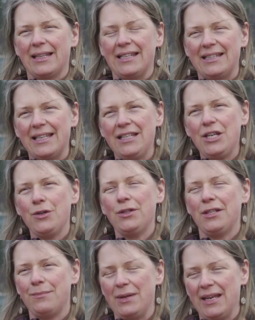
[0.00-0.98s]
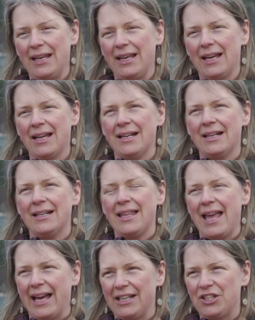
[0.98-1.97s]
continue to be
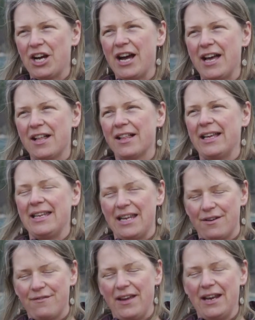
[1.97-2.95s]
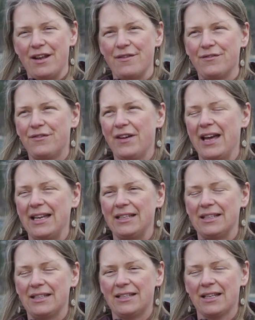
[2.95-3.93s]
agile and innovative
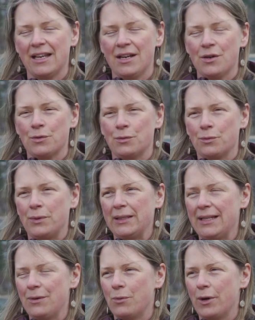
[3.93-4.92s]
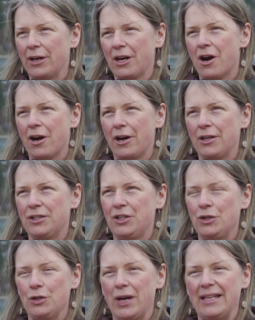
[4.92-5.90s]
and really work hard
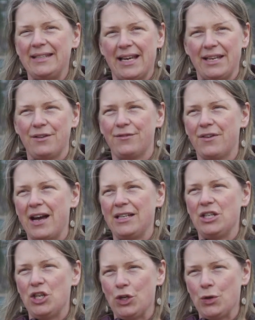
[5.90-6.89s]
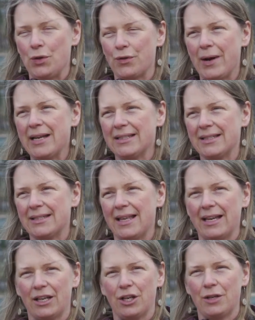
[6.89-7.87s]
to identify new threats
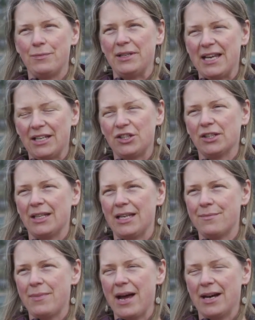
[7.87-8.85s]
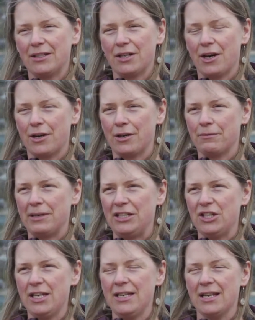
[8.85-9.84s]
that could potentially impact our
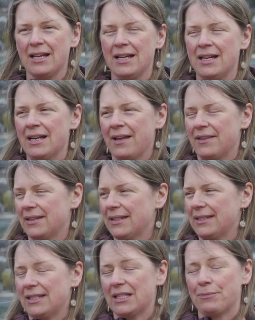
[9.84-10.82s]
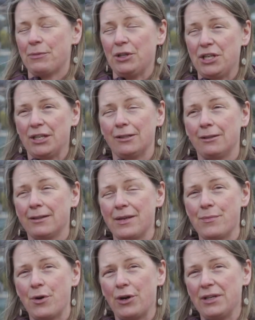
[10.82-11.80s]
region. I think this is particularly
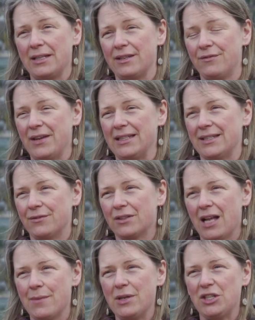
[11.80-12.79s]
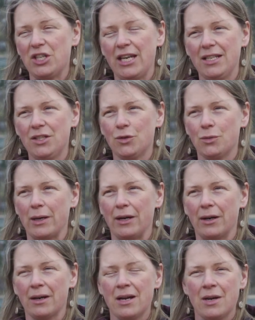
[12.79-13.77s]
important in the face of climate change,
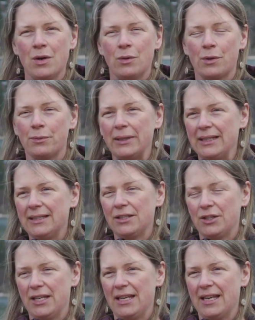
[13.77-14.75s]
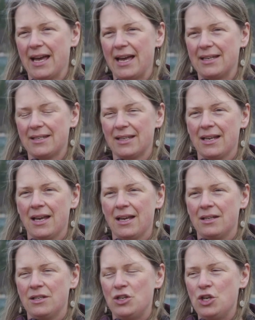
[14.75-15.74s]
where we're really looking at
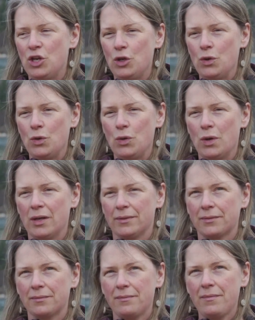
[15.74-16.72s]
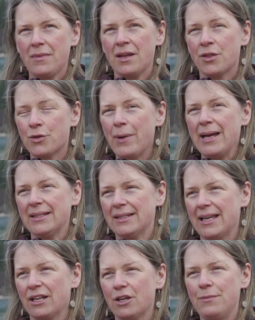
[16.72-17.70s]
new threats
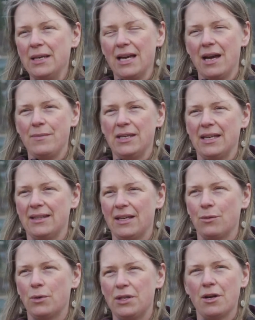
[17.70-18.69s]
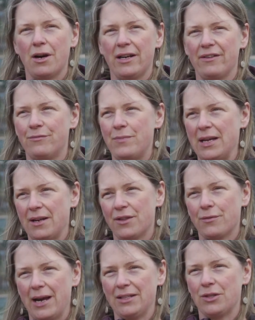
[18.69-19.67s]
that could be coming in that would not have been a
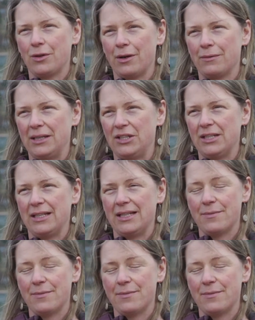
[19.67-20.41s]
threat to our region in the